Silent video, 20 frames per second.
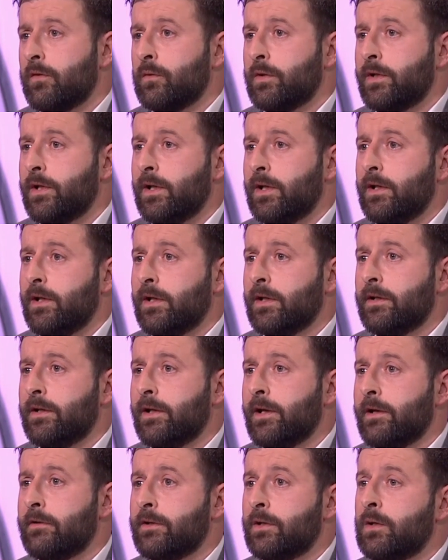a TD in the
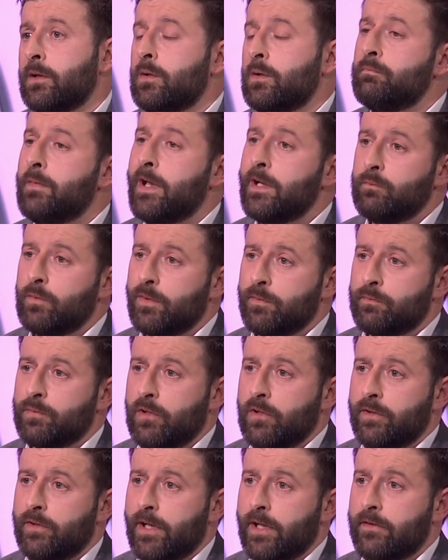area, met with
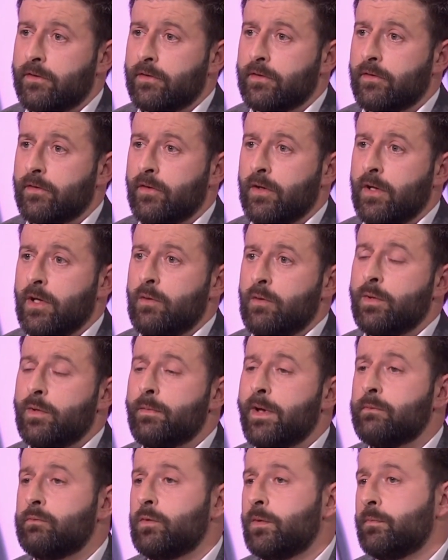protesters. We
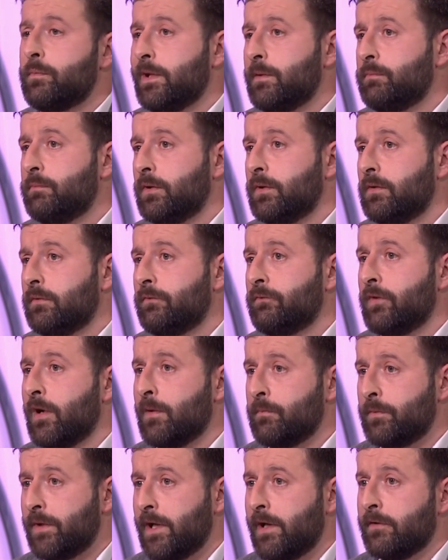met with people
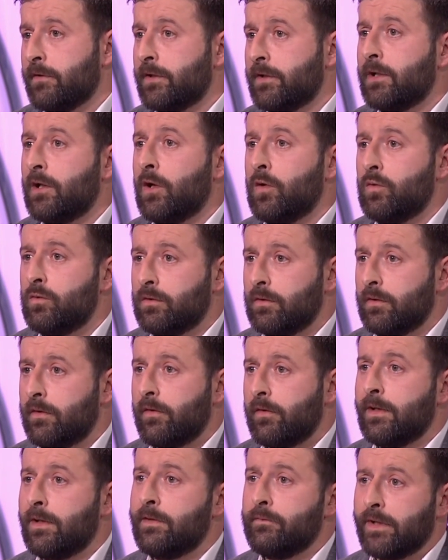from the area,
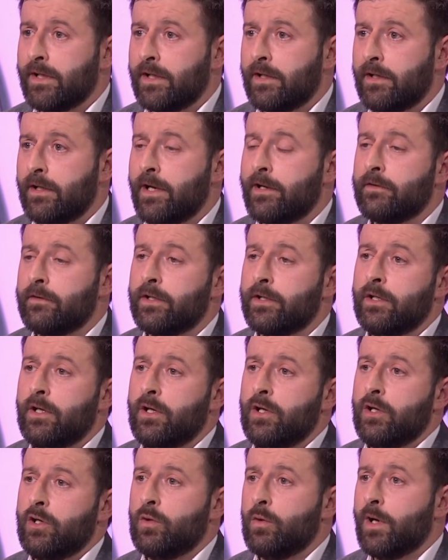locals living in the area,
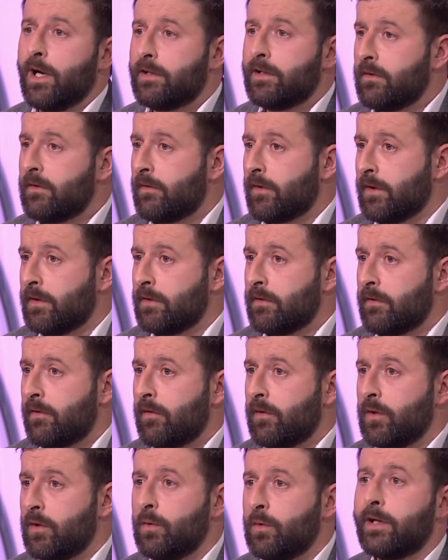who had
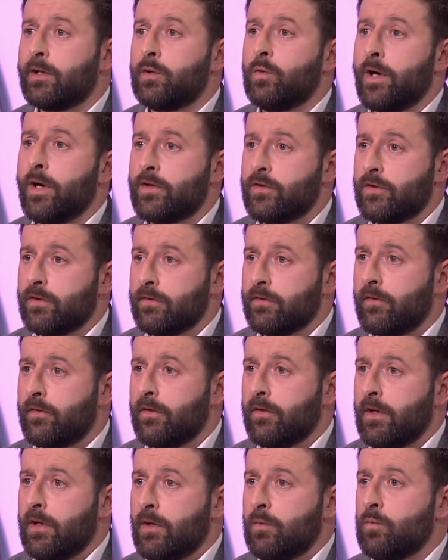concerns, who had questions,
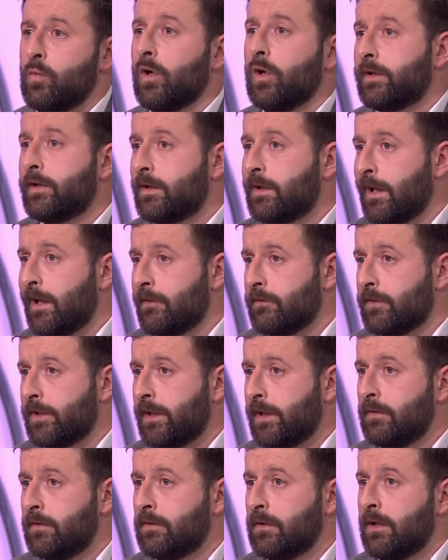wanted
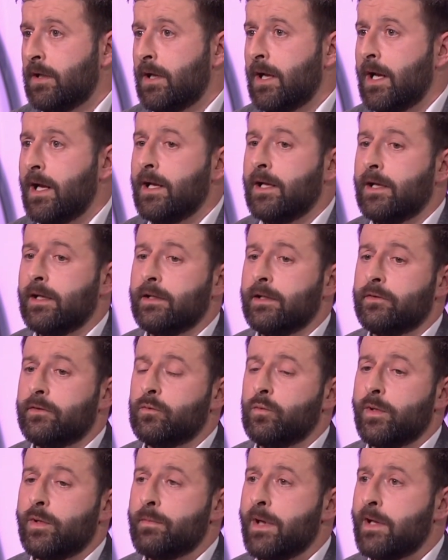clarity. And
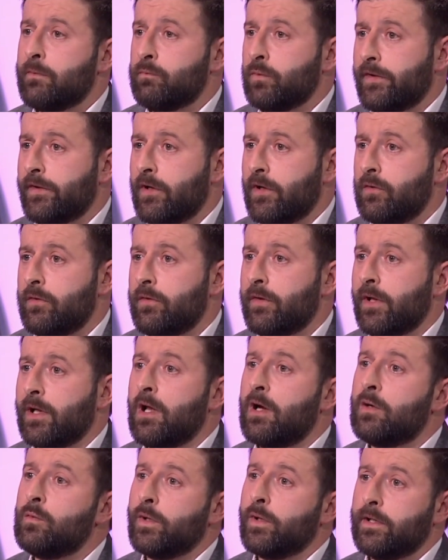we met with those
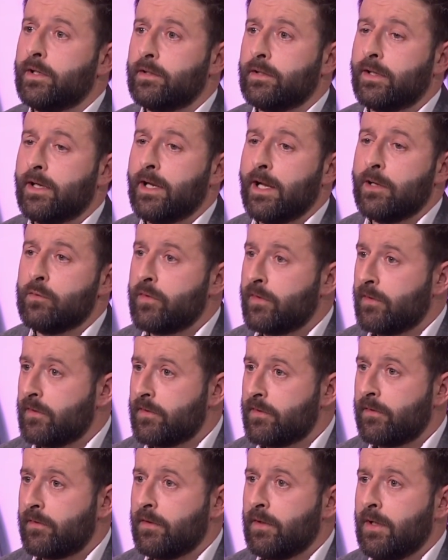along with
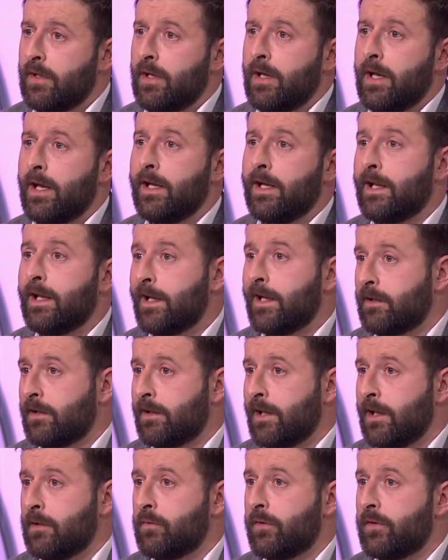councillors, elected
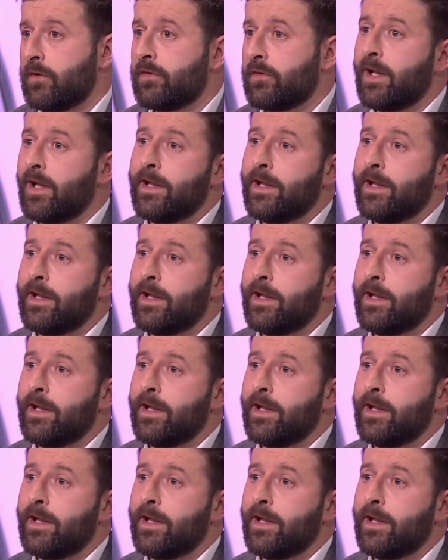councillors and